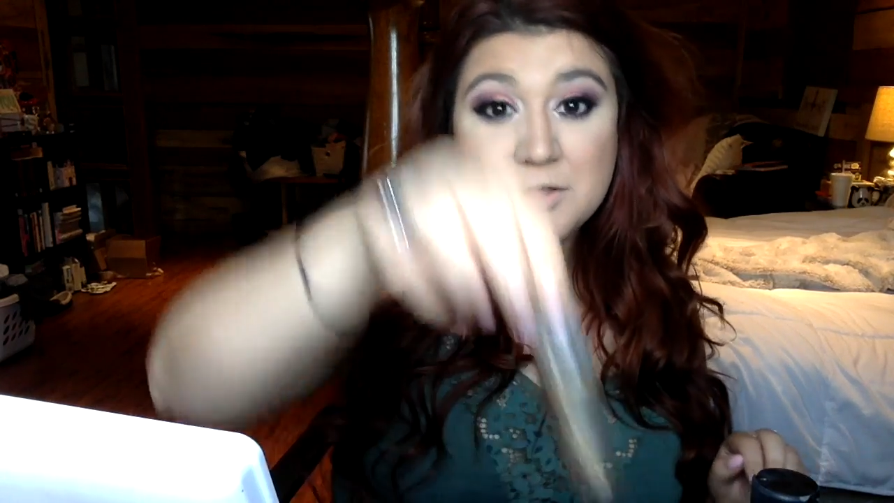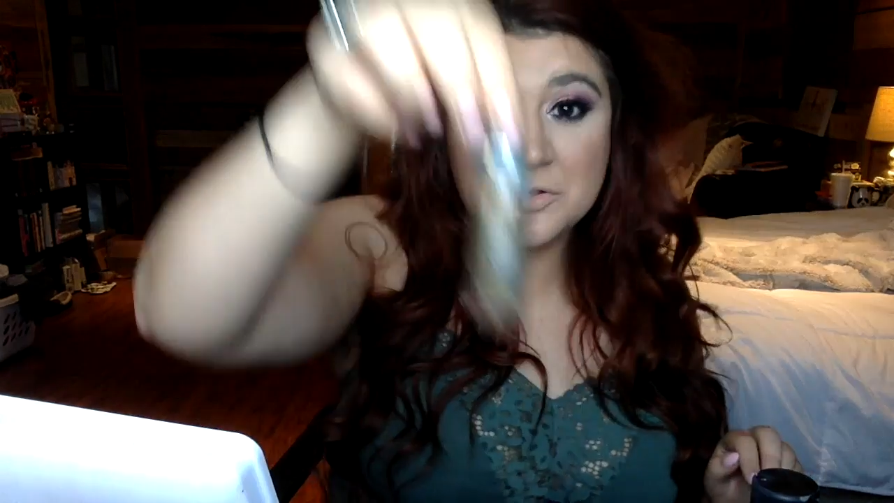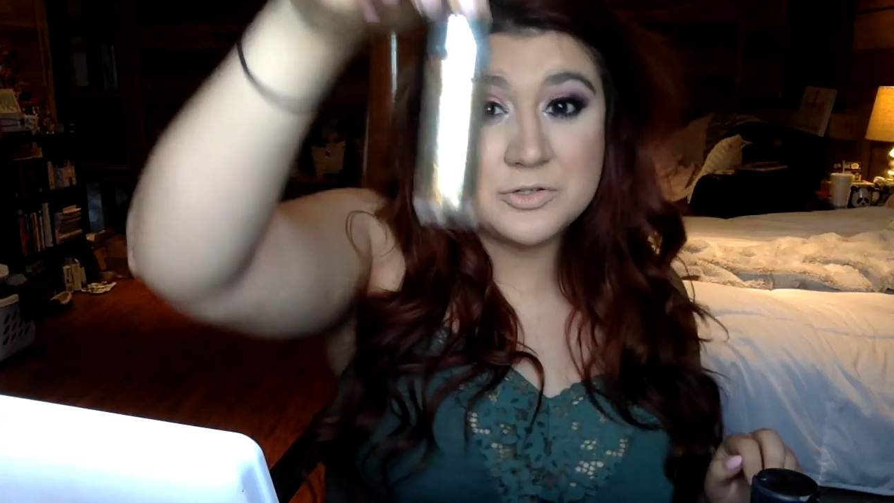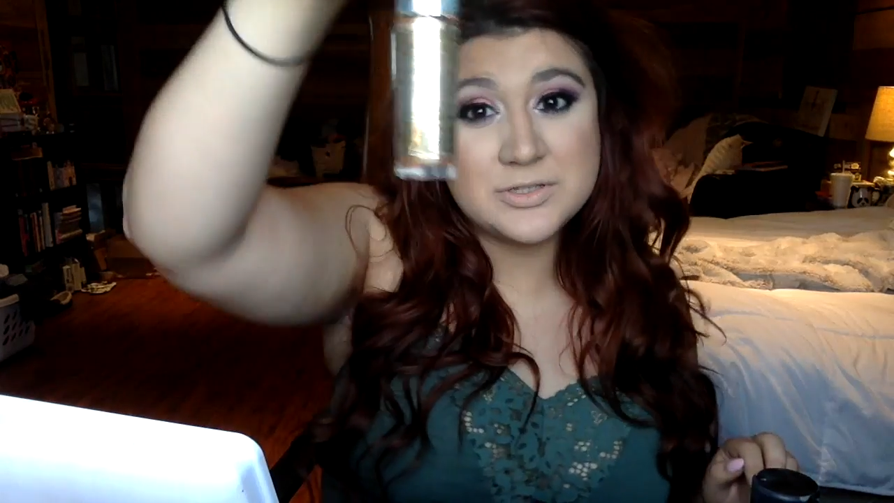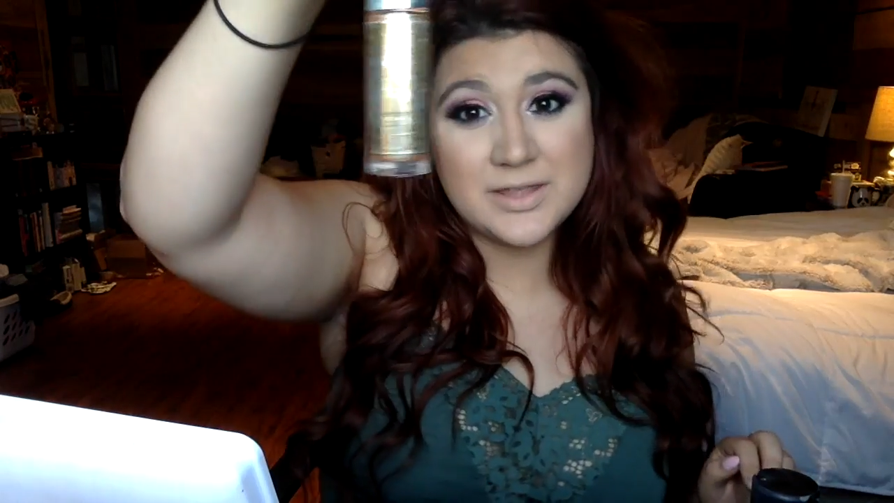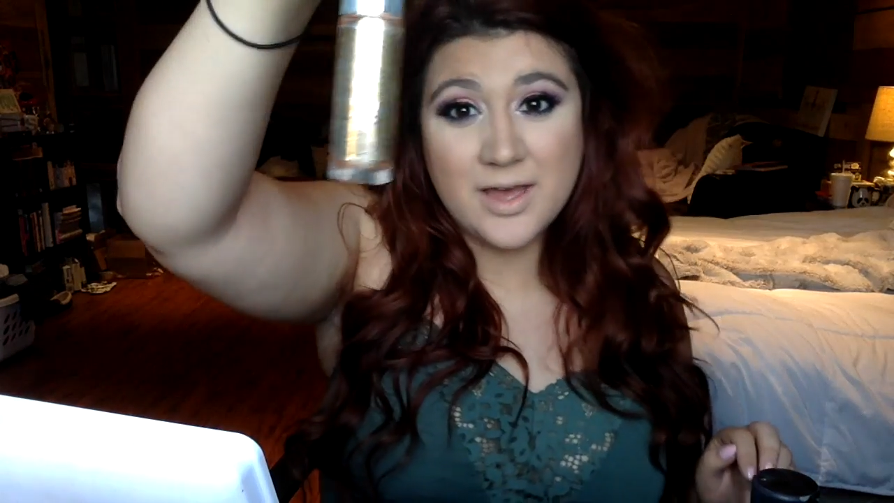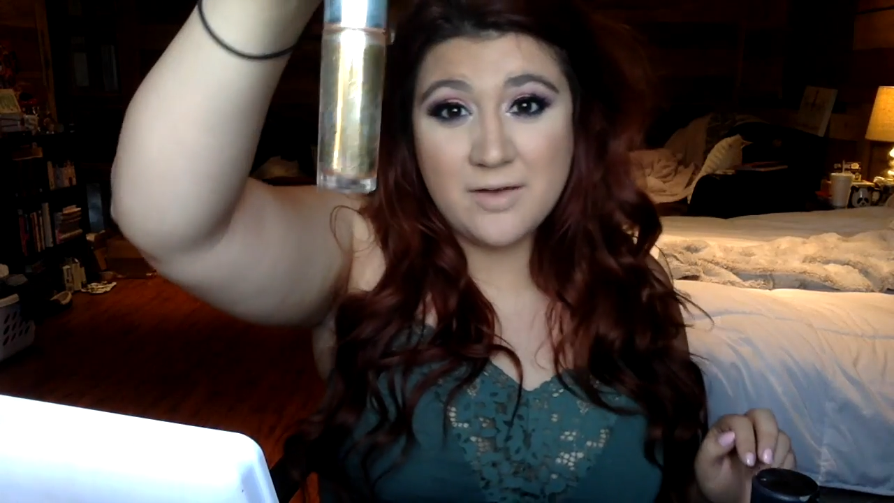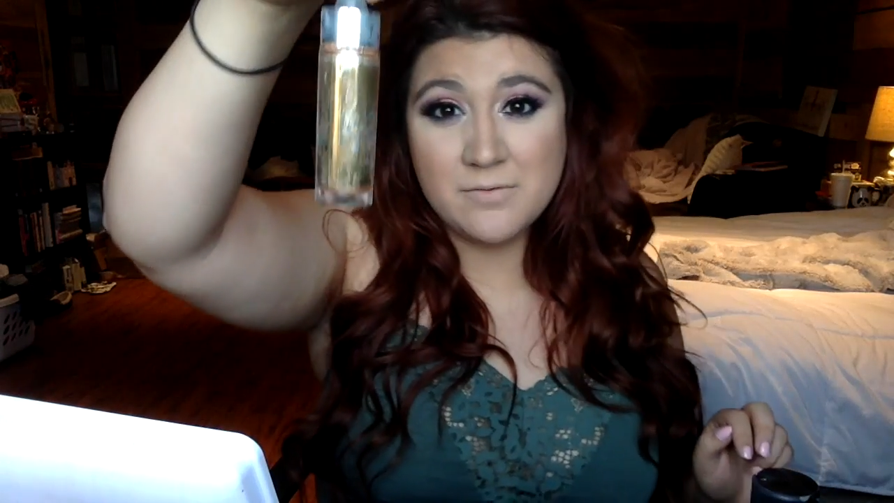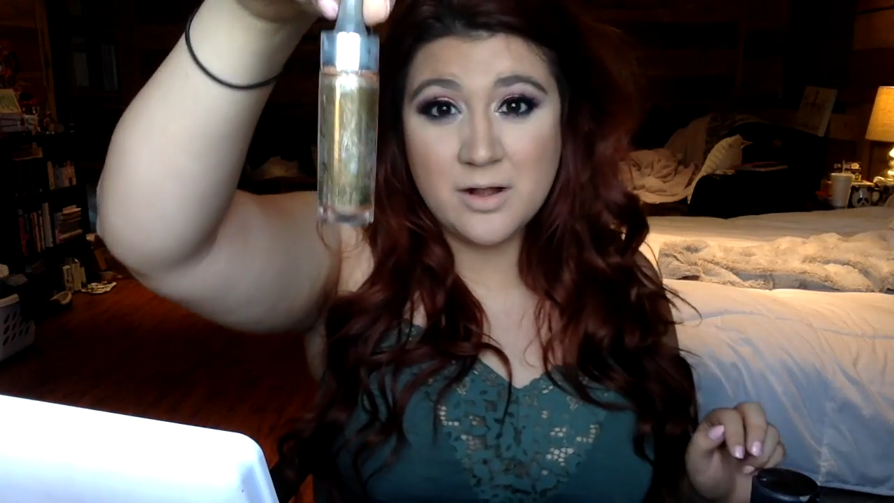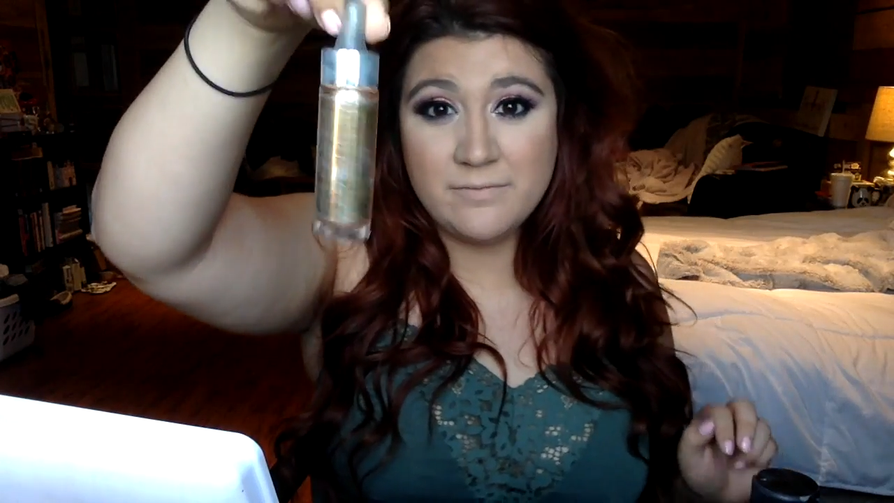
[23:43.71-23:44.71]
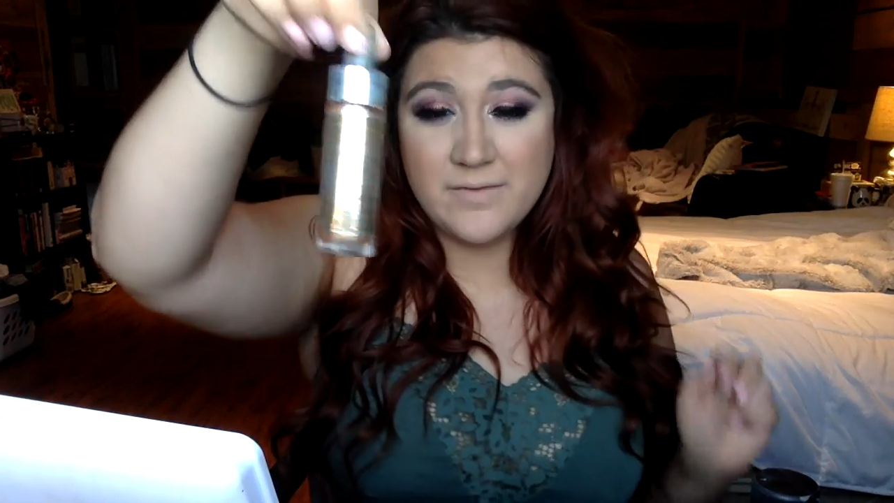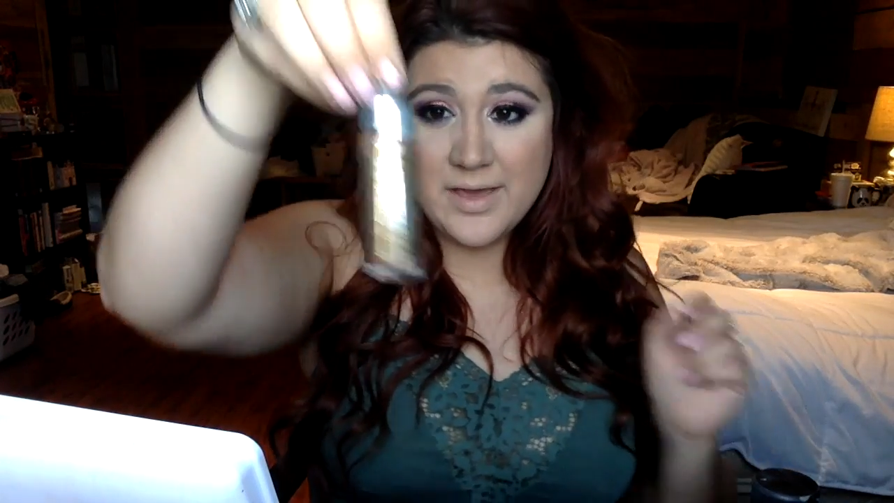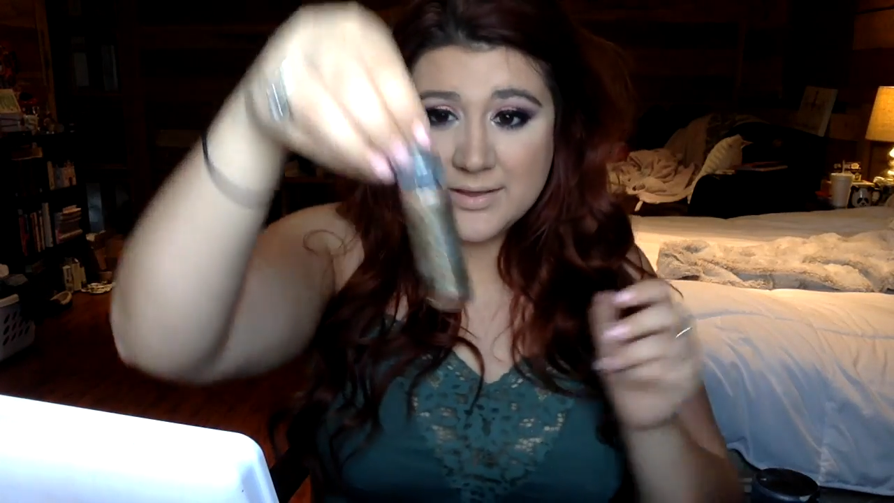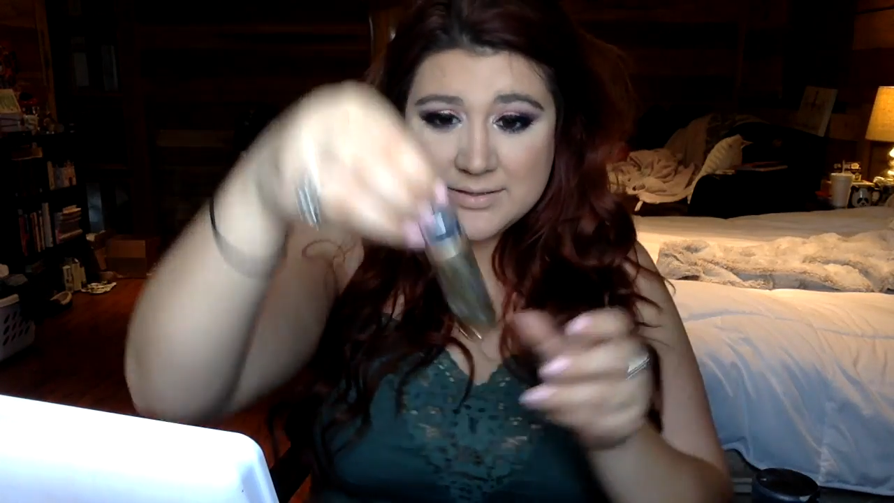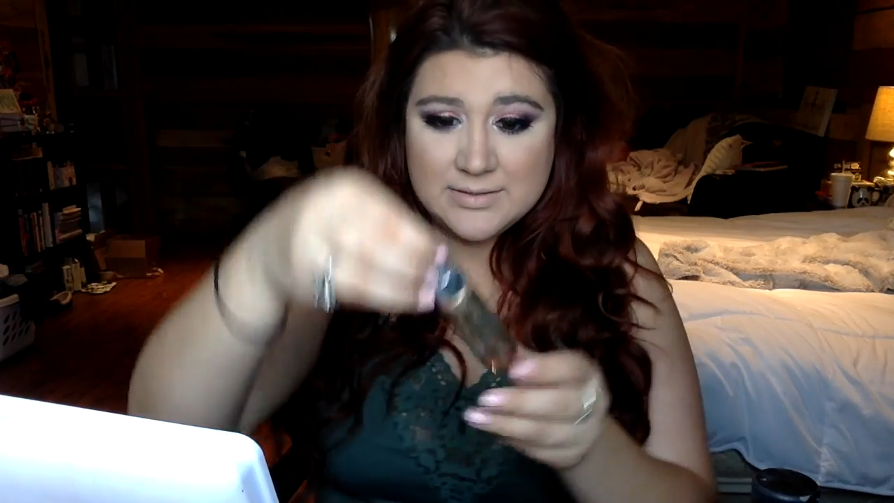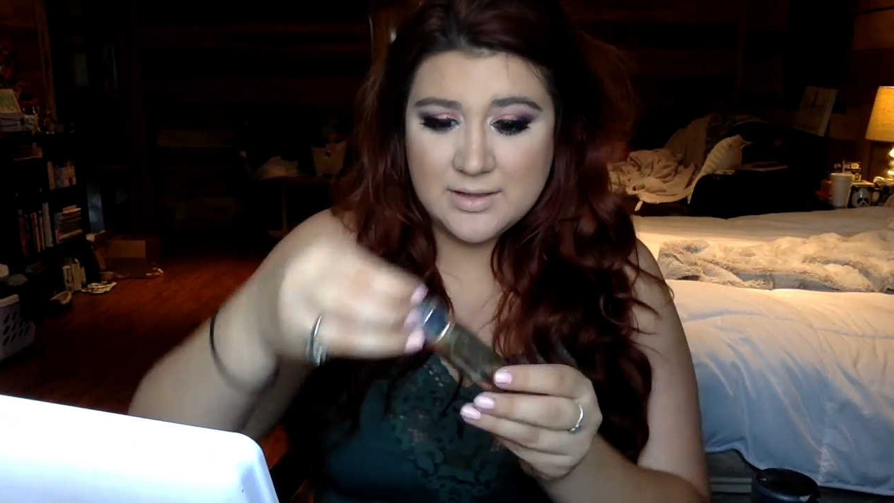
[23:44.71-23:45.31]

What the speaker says: use the Cover FX